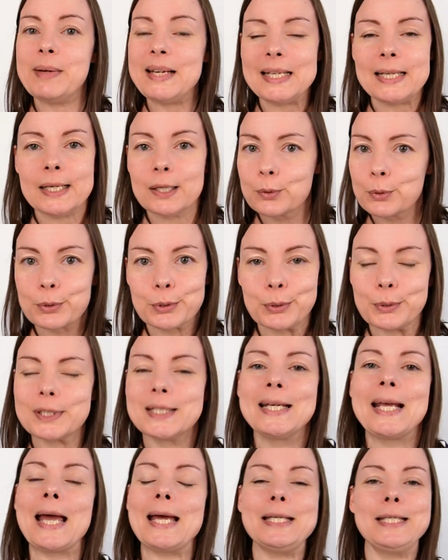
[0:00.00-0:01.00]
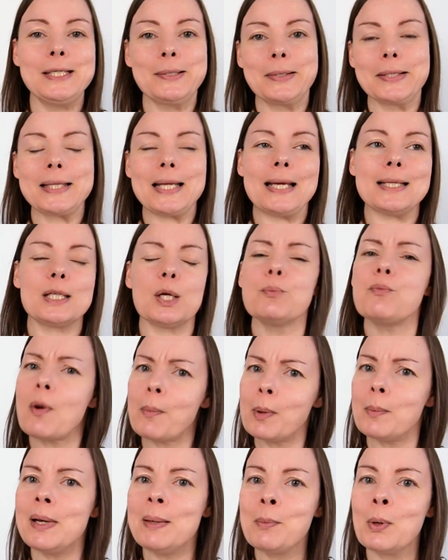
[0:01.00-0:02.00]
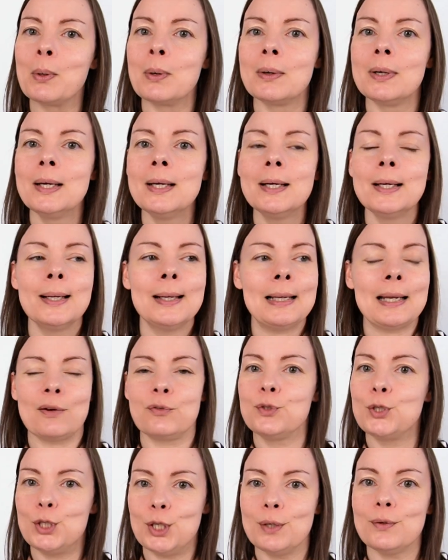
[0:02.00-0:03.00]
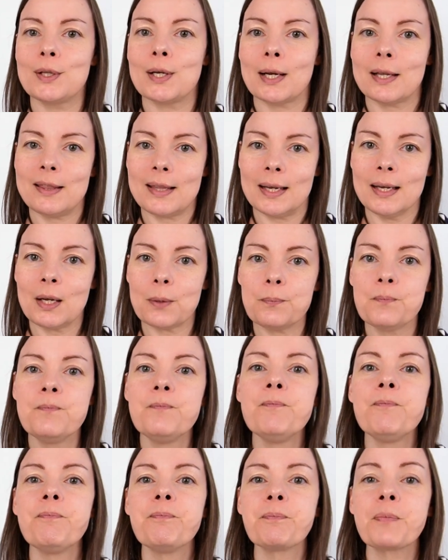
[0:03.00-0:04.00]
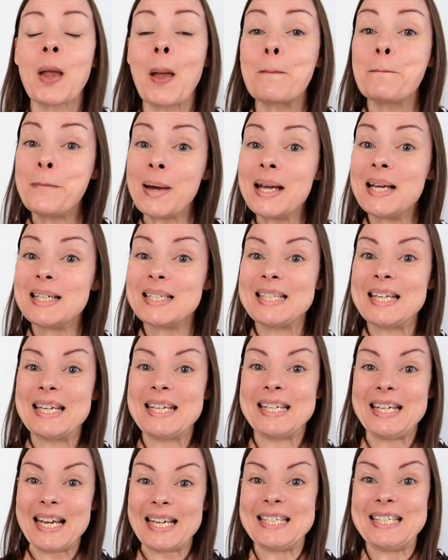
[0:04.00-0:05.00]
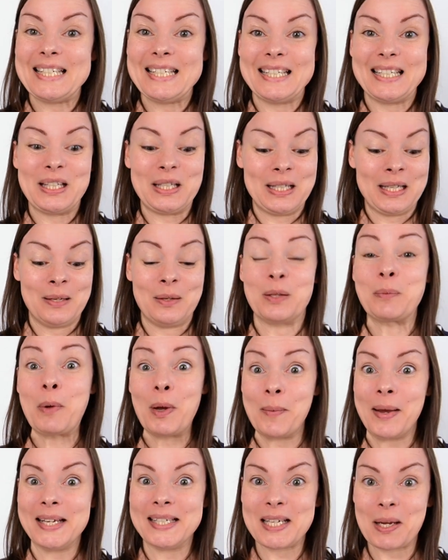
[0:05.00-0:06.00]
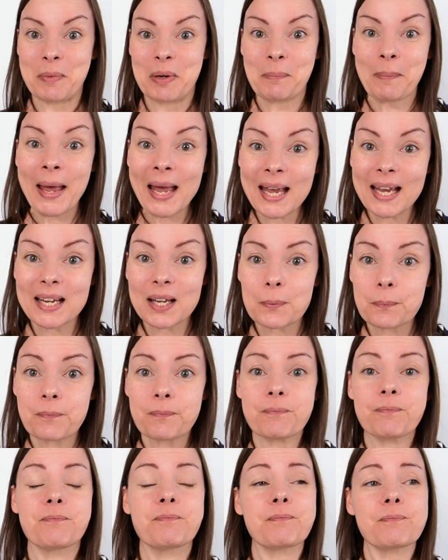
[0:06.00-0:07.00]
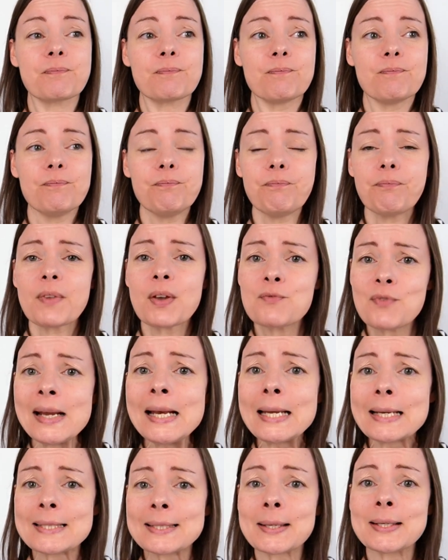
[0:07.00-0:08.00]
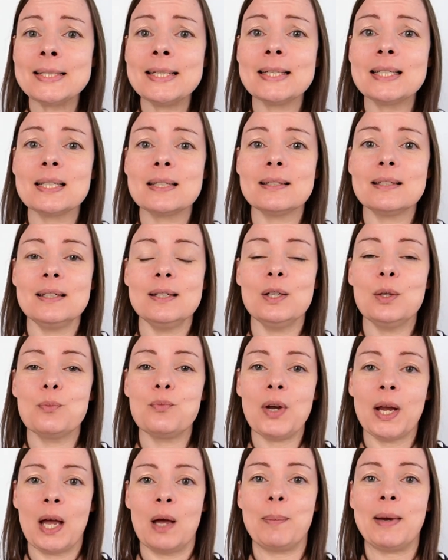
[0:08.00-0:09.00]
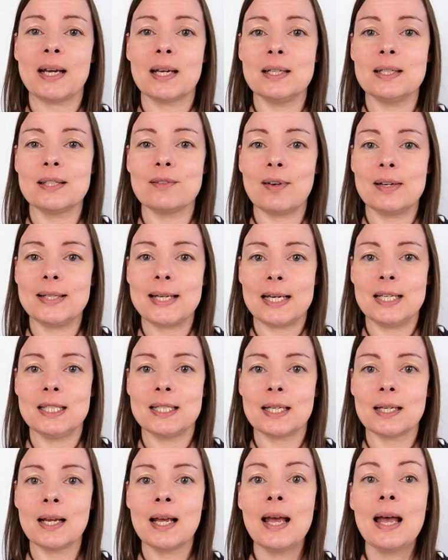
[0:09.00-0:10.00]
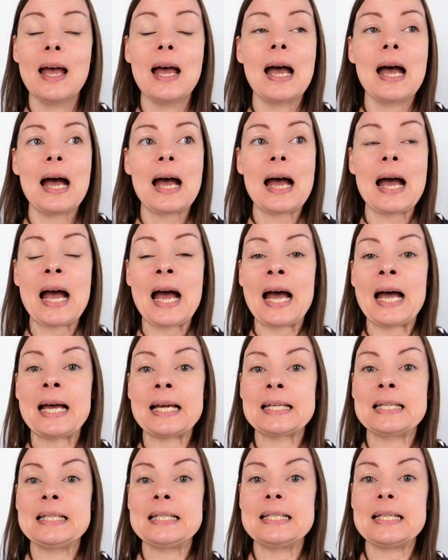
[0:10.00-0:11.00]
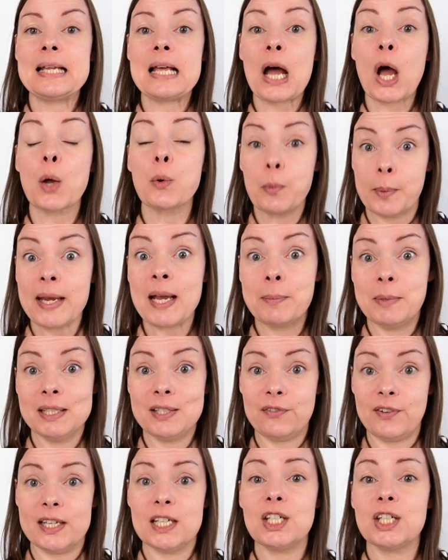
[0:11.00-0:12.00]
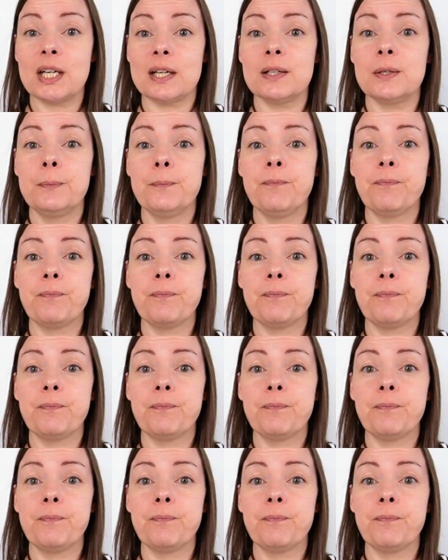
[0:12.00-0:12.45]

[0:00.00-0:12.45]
beading and all sorts to get to on there, so probably more left to do than I think. But yes, mermaid's coming back. Really excited to bring her back into the rotation, and I will be aiming to finish her.